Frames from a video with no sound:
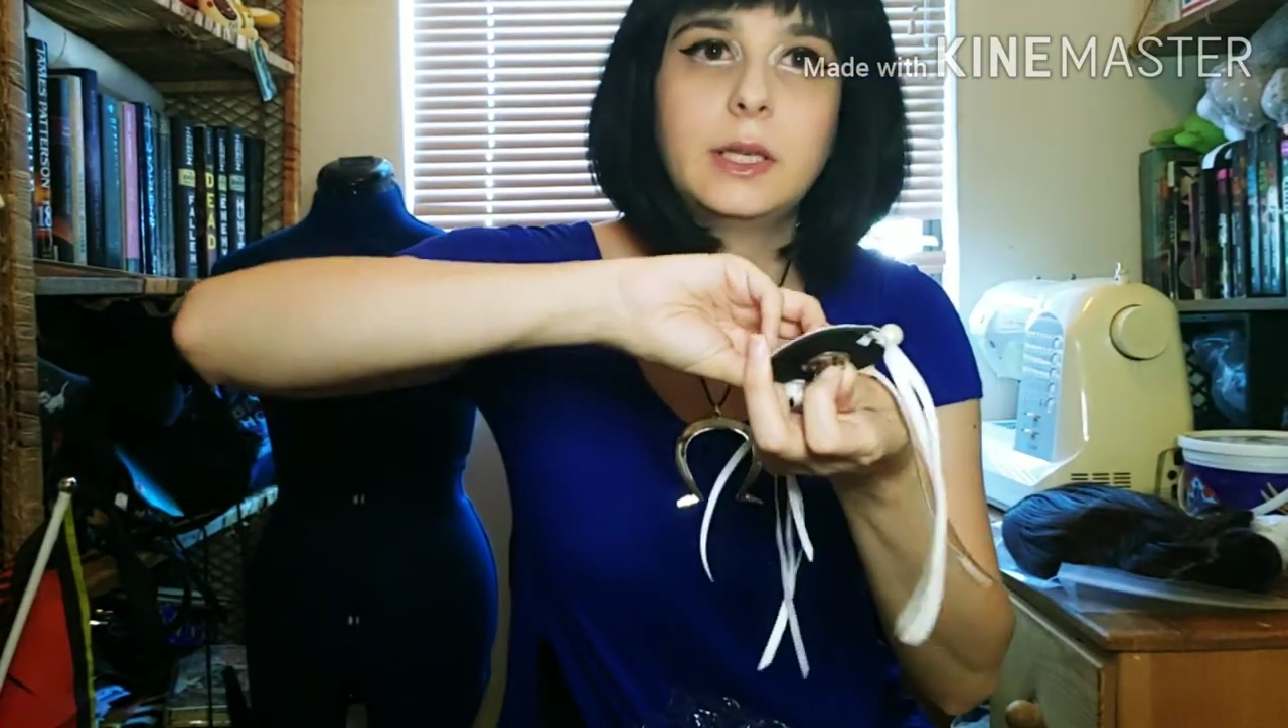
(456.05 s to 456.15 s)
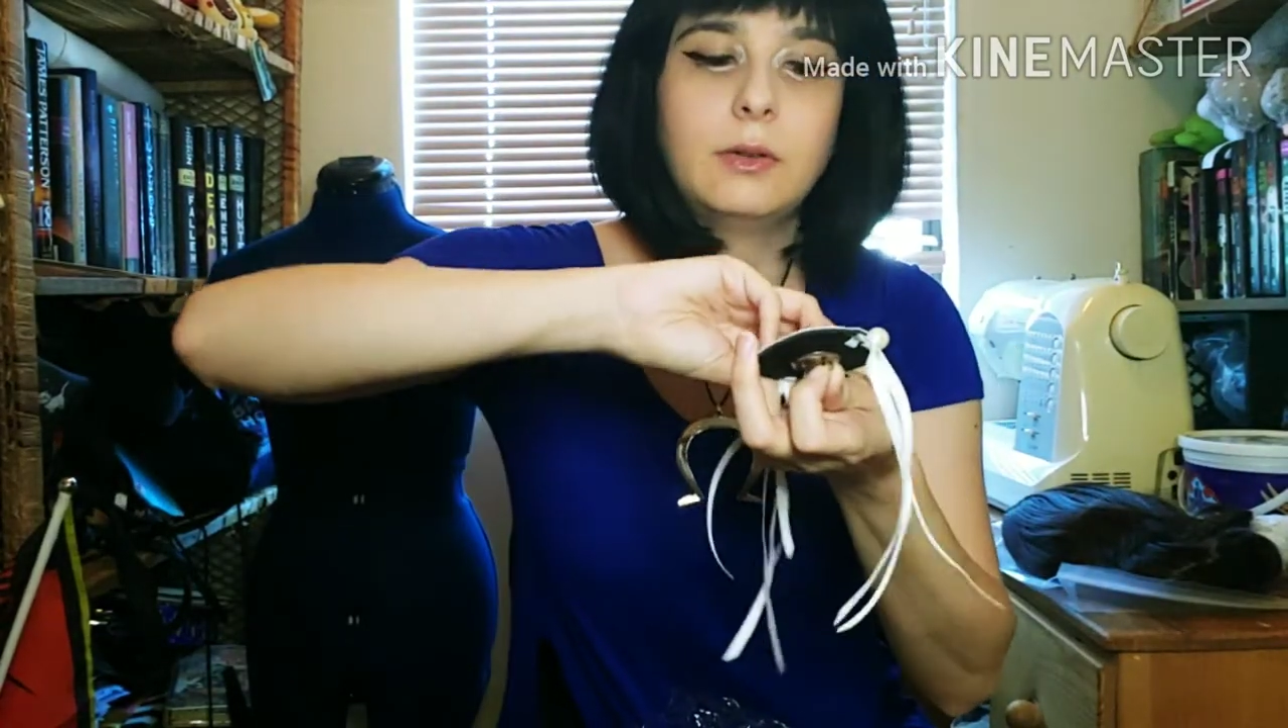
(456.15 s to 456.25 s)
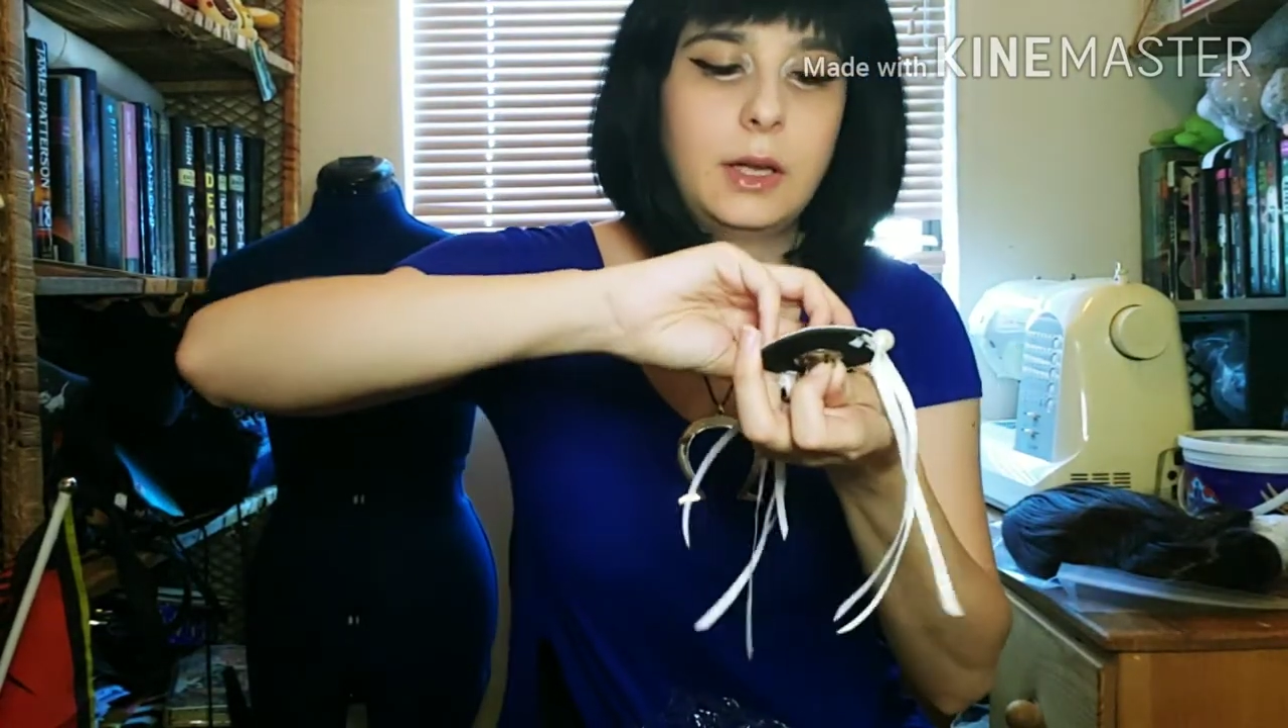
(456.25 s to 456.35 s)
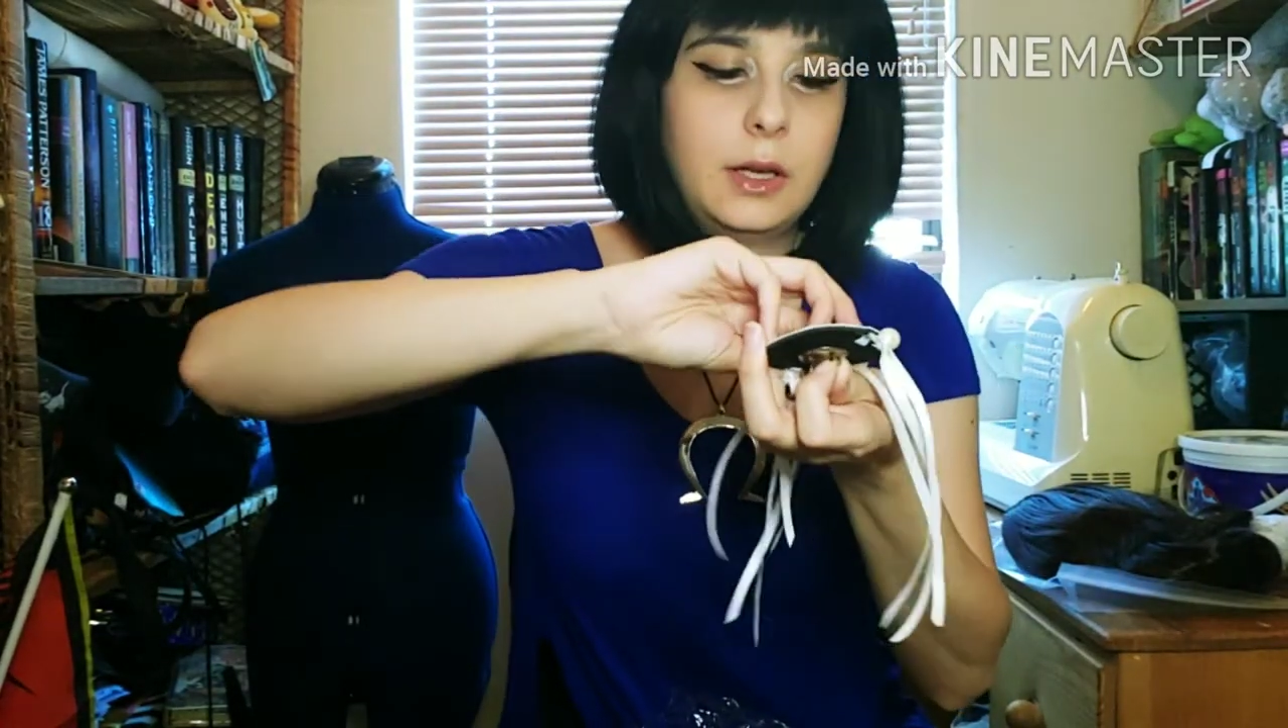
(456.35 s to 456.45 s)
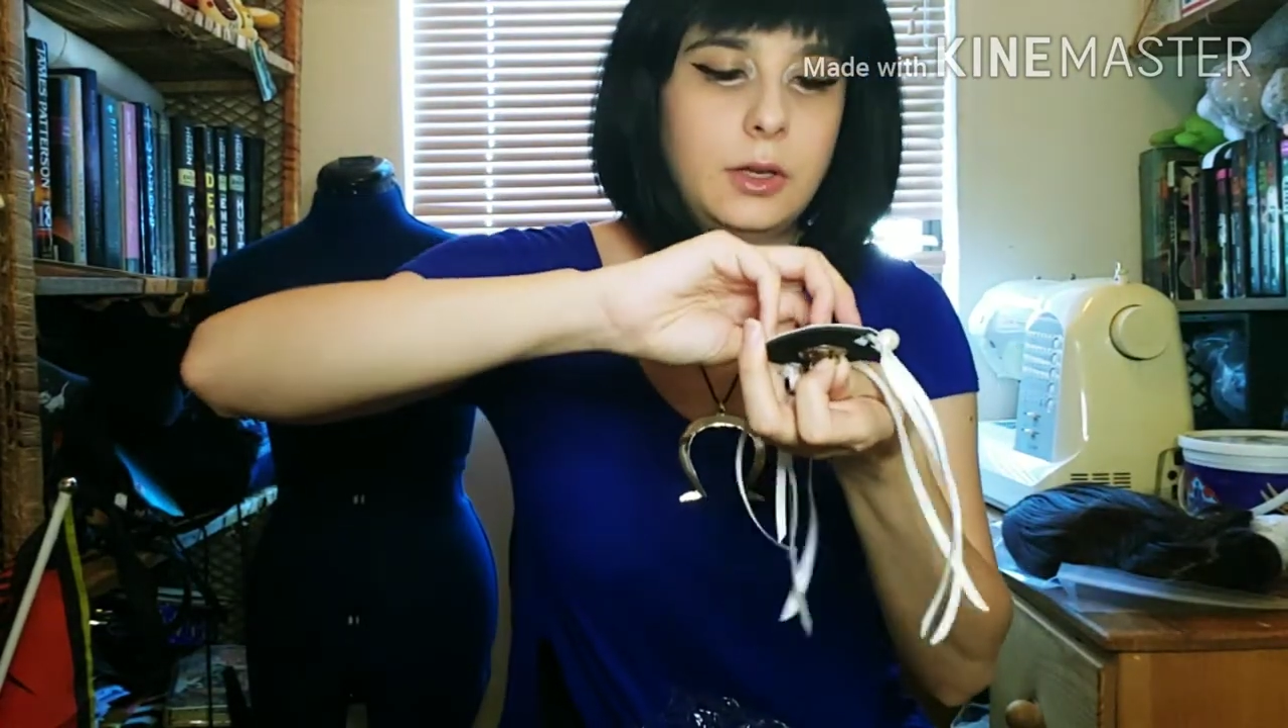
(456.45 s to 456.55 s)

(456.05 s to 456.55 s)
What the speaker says: you'll get